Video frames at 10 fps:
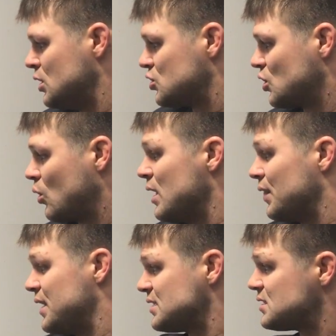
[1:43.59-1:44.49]
So
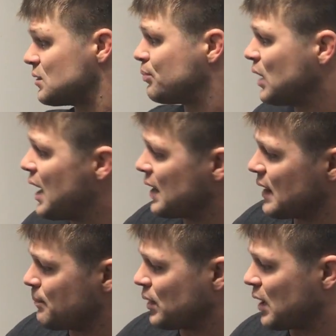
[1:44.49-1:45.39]
this is applying
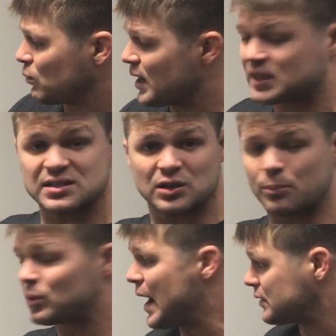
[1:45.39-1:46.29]
that plan, right? Because in
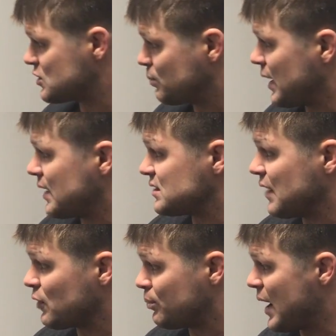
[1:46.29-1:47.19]
our practice plans, in
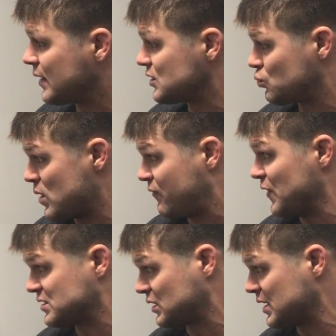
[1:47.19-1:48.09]
every practice, we
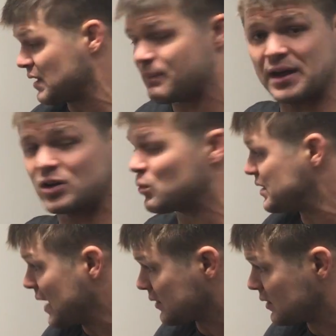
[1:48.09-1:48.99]
physically get better, we
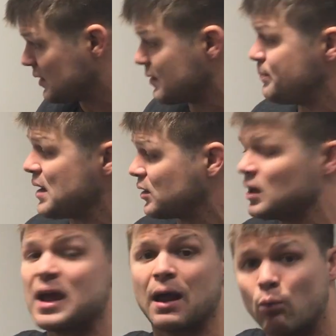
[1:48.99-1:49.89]
technically get
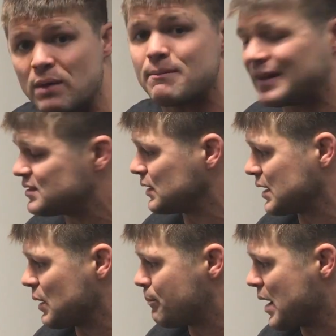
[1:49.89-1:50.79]
better, and we
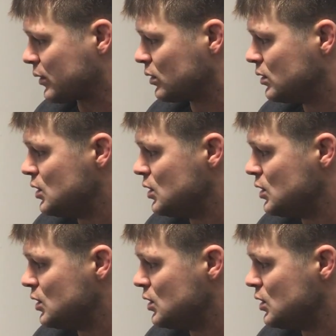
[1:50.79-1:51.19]
mentally get better.